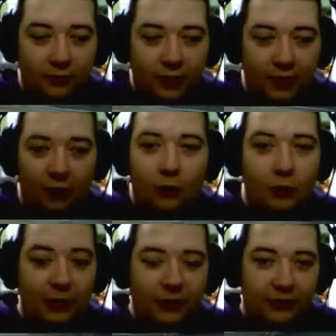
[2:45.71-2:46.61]
a whole
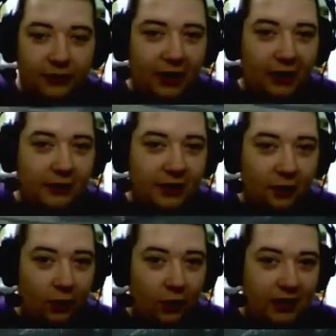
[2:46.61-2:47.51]
bunch of games
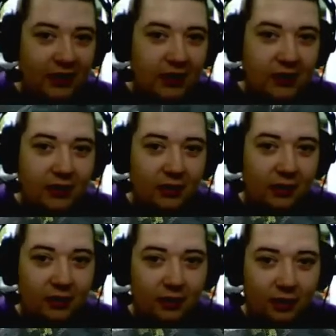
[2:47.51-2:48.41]
in one day
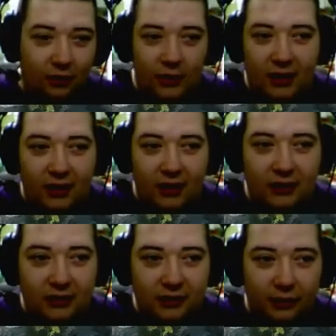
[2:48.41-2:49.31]
on the
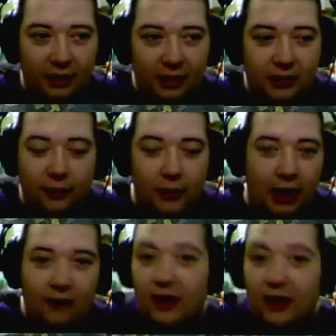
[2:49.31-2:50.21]
weekends so that you
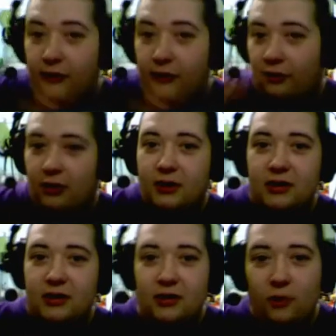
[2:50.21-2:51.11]
have actual
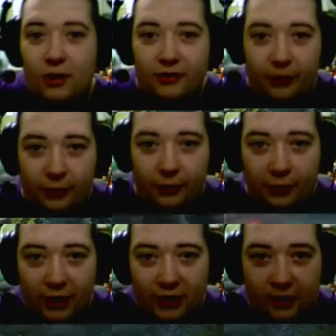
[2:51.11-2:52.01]
content to watch through the
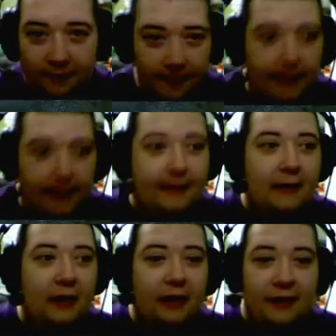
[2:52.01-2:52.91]
week.
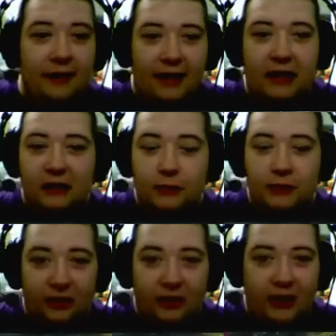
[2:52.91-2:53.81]
That's what's
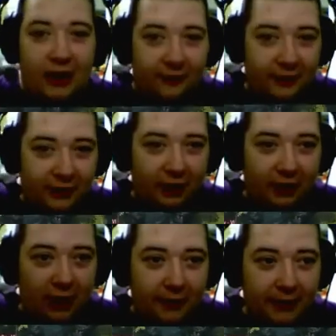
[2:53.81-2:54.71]
going to have to start
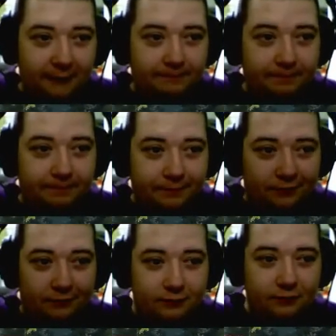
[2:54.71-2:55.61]
happening.
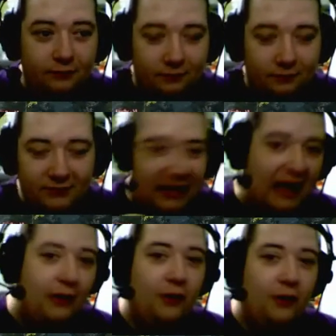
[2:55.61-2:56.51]

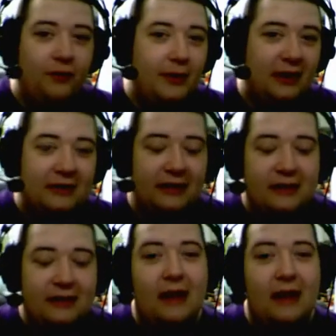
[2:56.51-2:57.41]
However, because it
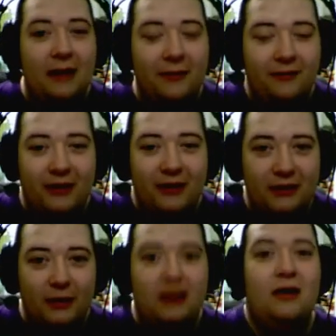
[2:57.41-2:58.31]
didn't happen for this
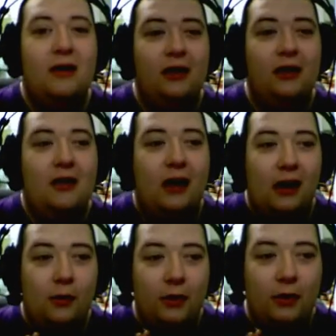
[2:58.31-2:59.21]
week,
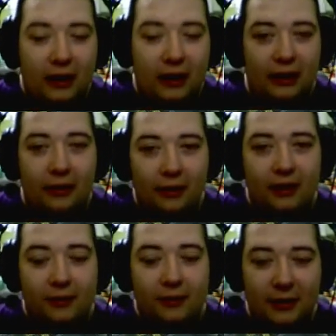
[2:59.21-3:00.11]
I will get out
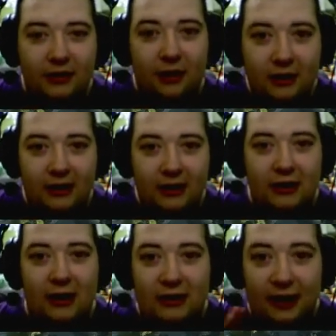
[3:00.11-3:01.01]
as much content as I